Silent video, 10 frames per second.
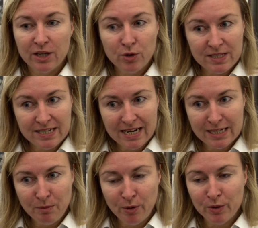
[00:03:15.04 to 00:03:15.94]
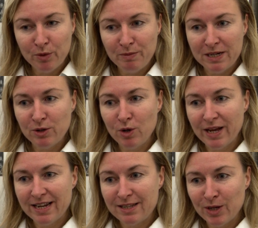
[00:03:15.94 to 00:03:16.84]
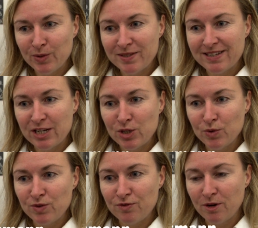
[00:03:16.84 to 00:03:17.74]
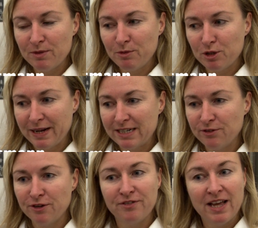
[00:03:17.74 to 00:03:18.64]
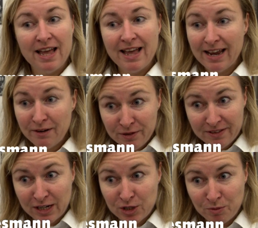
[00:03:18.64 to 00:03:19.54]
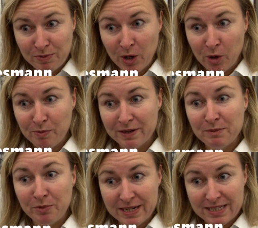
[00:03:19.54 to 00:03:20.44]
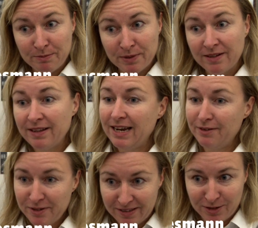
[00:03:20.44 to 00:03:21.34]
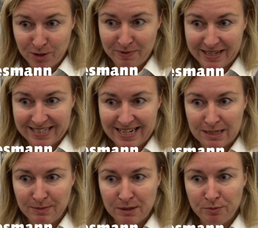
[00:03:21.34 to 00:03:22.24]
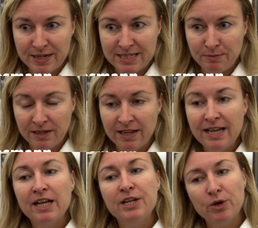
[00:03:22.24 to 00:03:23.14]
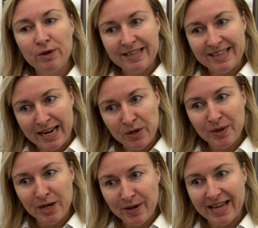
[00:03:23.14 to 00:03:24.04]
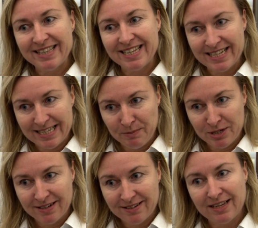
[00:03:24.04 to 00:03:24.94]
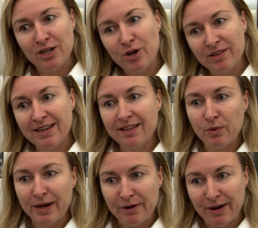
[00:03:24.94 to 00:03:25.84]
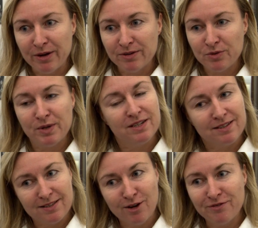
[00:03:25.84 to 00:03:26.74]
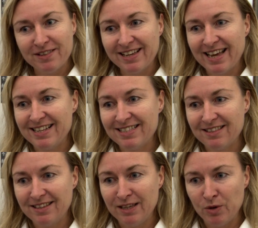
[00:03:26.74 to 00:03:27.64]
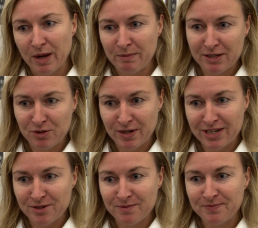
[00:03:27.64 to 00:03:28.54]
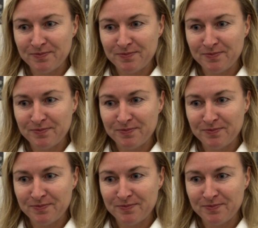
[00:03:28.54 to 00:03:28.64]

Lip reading: A good starting point would be to look at those issues from the perspective of everything should be open in principle, everything should be accessible in principle, and only then we look at the exceptions and not the other way around, which is often the case in the EU administration.